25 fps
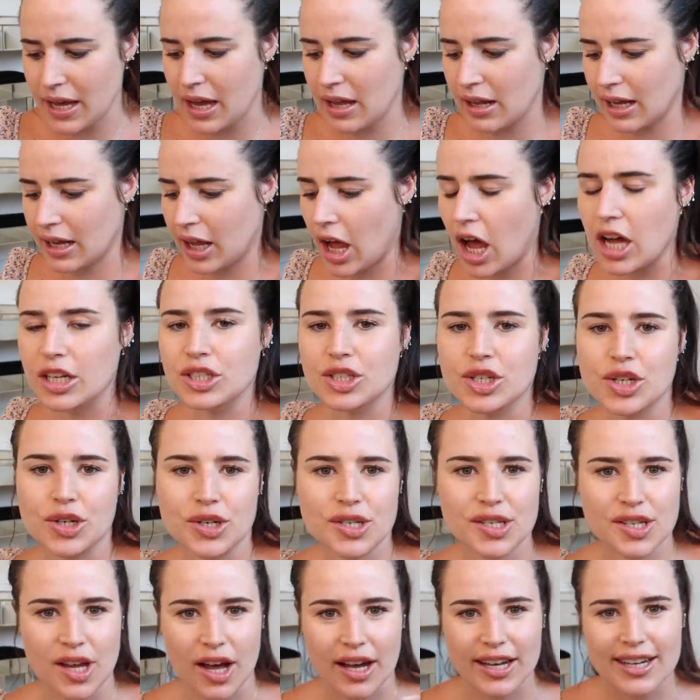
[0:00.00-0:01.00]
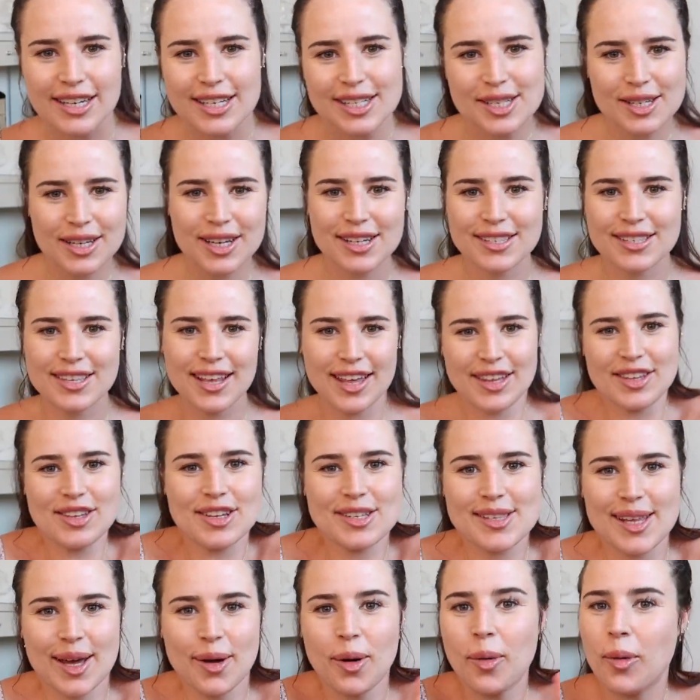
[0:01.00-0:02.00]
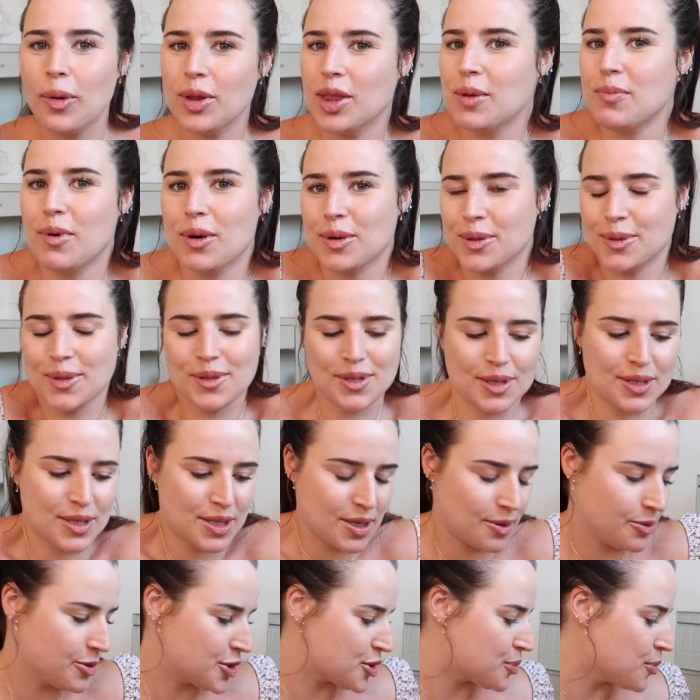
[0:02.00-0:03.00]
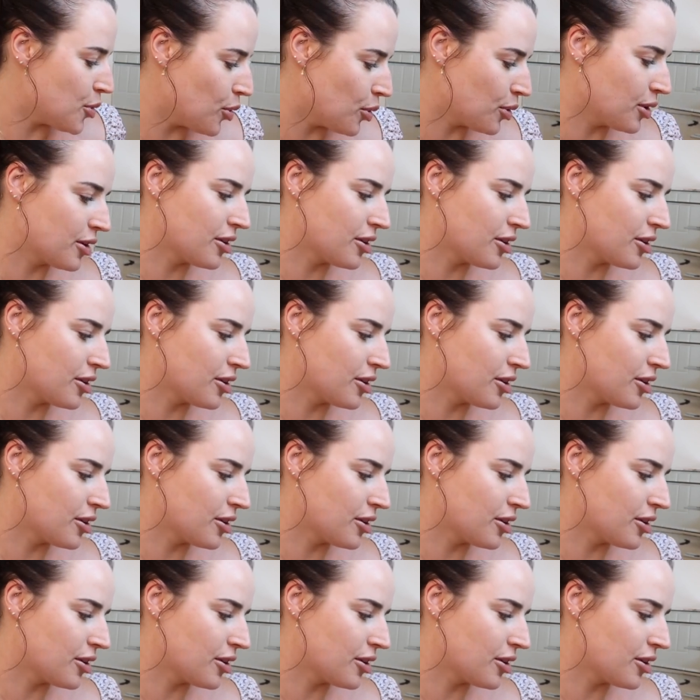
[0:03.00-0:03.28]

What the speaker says: like undersized, because like just like all the models are so small,